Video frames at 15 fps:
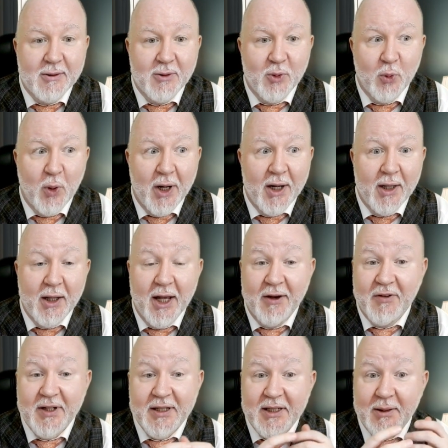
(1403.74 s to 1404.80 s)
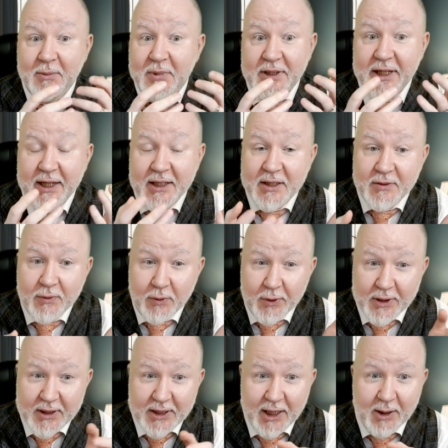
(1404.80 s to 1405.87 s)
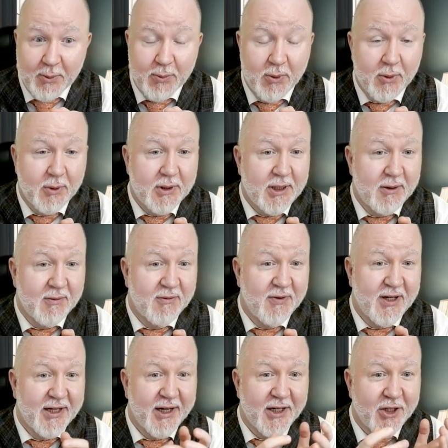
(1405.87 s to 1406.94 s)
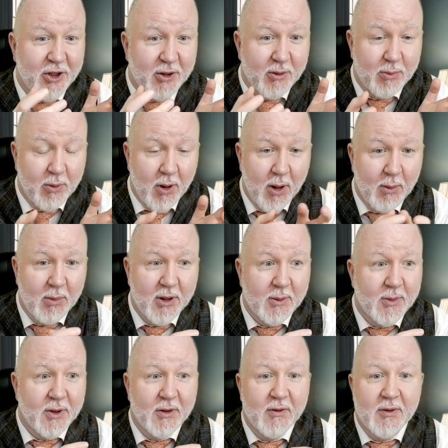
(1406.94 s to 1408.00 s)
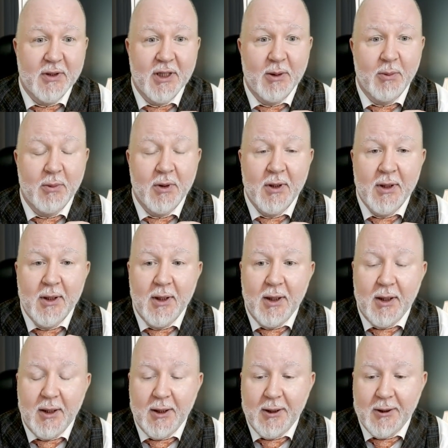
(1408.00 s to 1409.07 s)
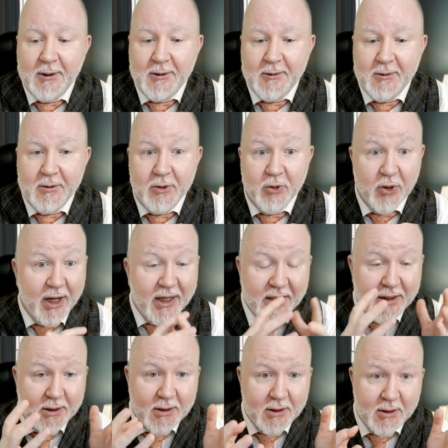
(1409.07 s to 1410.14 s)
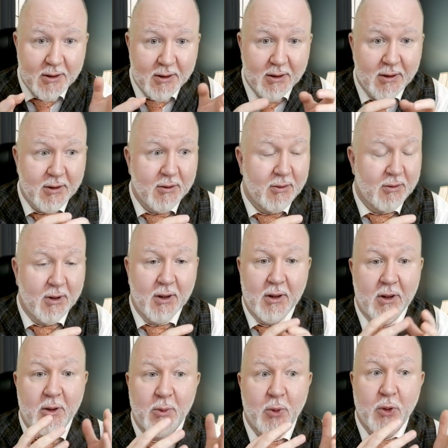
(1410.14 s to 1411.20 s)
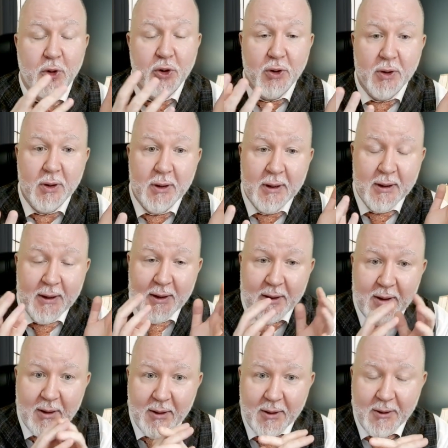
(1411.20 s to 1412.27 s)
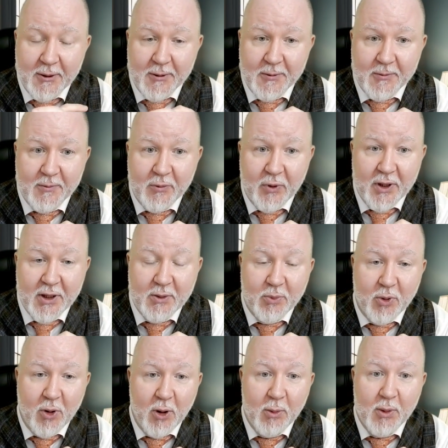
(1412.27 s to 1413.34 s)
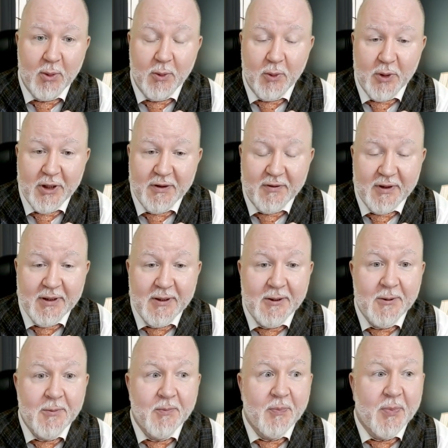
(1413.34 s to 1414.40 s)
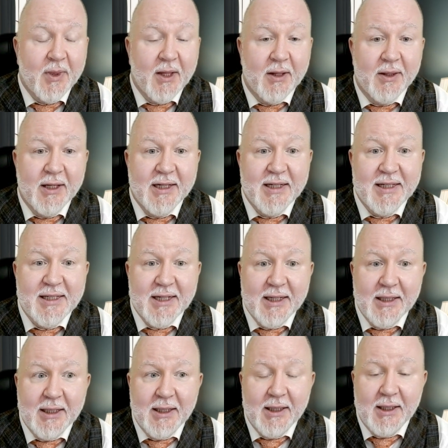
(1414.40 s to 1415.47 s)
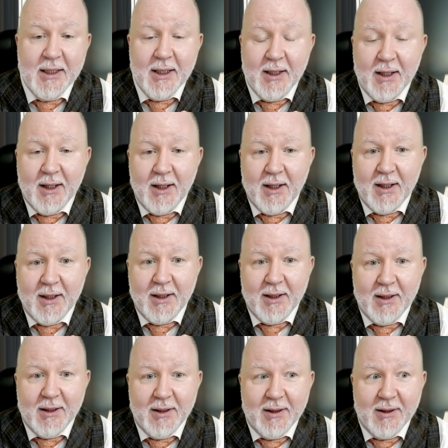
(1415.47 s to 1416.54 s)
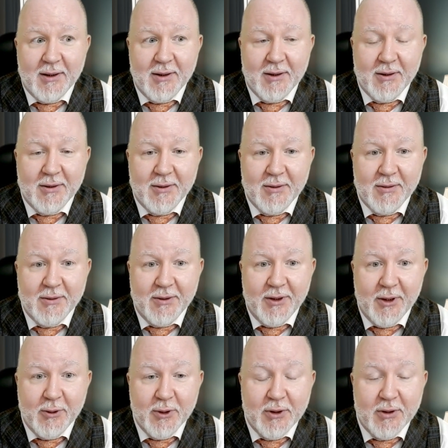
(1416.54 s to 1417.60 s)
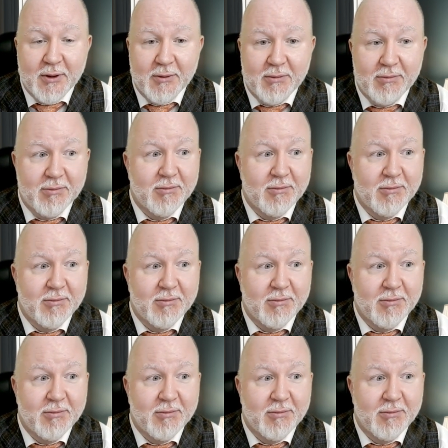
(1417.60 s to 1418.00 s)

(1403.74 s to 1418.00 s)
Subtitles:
while having some debts, for example, or some financial problems, or some rent, commercial rent problem or whatever, and then suddenly those